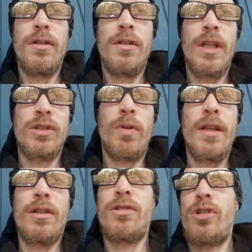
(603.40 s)
That's why
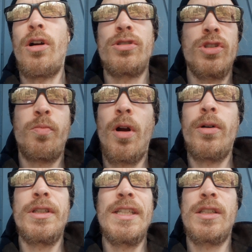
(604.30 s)
the charges
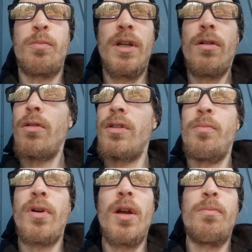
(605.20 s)
probably disappear, or you
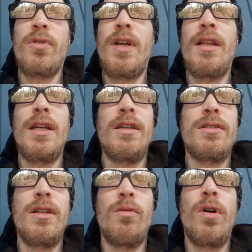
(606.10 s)
probably pretend like you
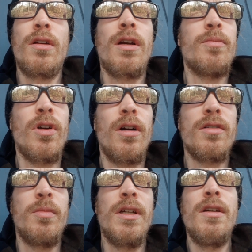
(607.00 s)
still want to come talk
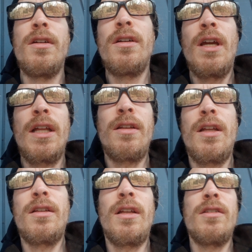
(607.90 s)
to me
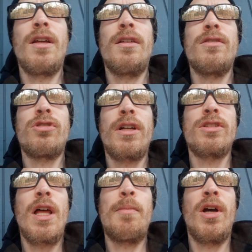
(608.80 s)
and try to
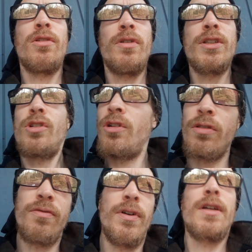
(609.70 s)
slap me on the wrist. You're
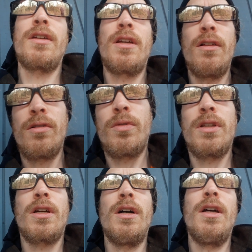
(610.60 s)
the fucking killer with
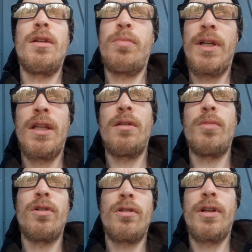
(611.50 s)
the gun and playing the
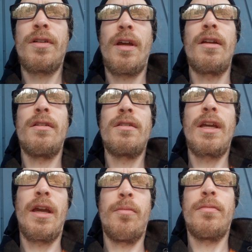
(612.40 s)
murder intent
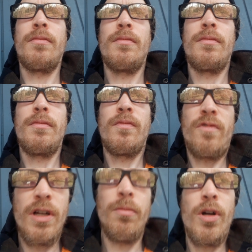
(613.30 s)
game.
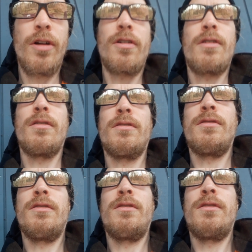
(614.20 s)
Real murder.
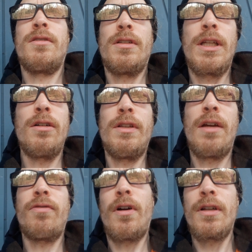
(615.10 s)
Legal
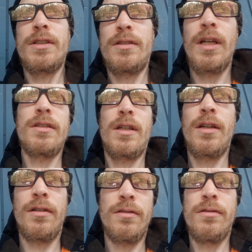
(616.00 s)
name fraud is intent to kill.